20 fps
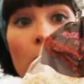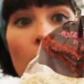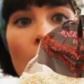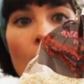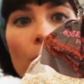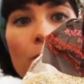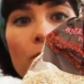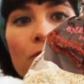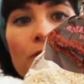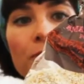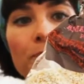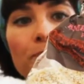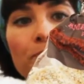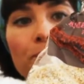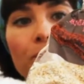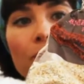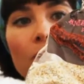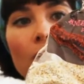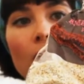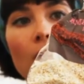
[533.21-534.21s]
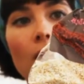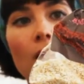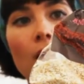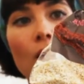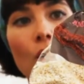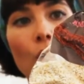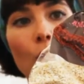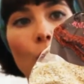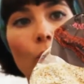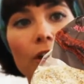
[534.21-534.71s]
pops,
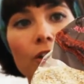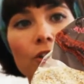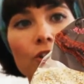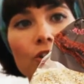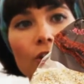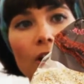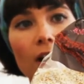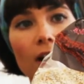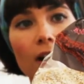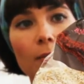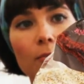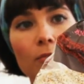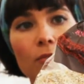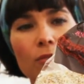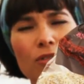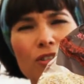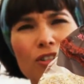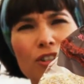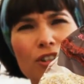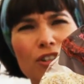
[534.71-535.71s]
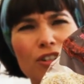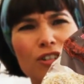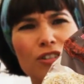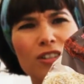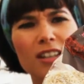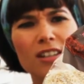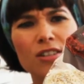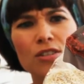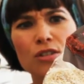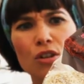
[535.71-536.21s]
which there are
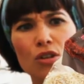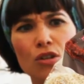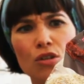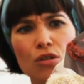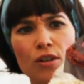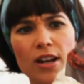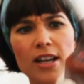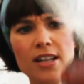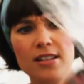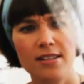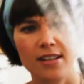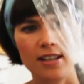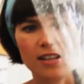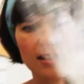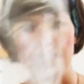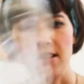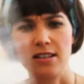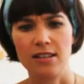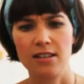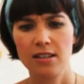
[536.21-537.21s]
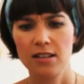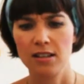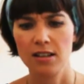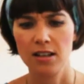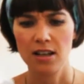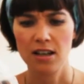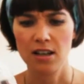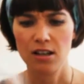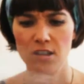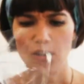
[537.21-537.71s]
these crazy
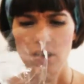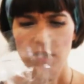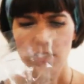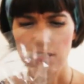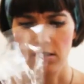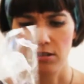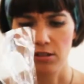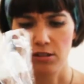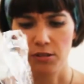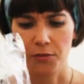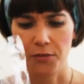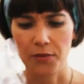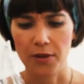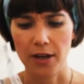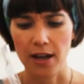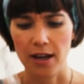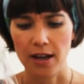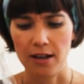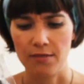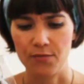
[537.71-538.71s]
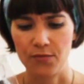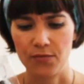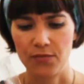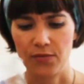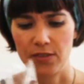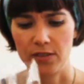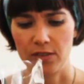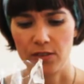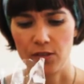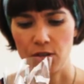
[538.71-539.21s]
little
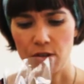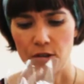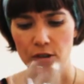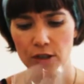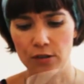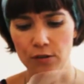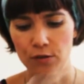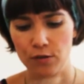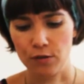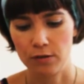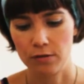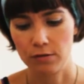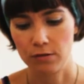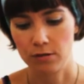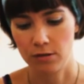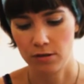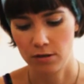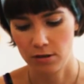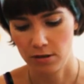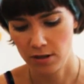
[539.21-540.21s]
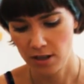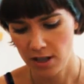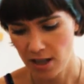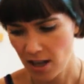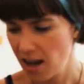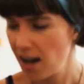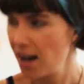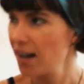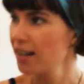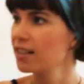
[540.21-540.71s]
sort of,
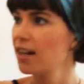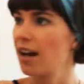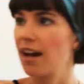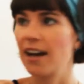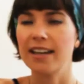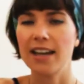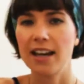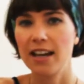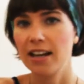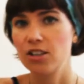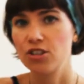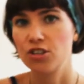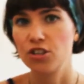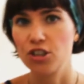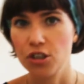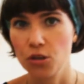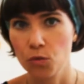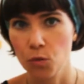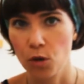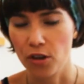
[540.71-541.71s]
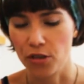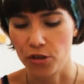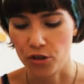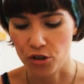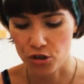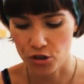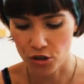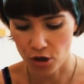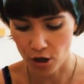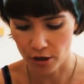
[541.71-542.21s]
I can't, do you know what,
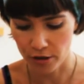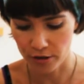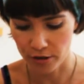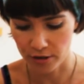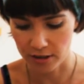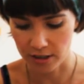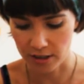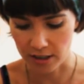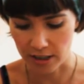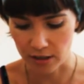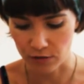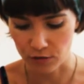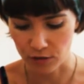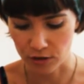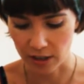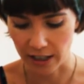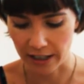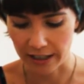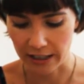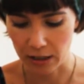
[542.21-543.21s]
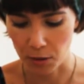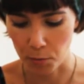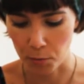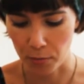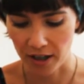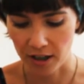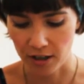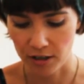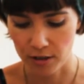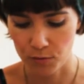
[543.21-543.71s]
there's nothing to even like
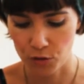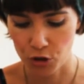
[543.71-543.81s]
compare them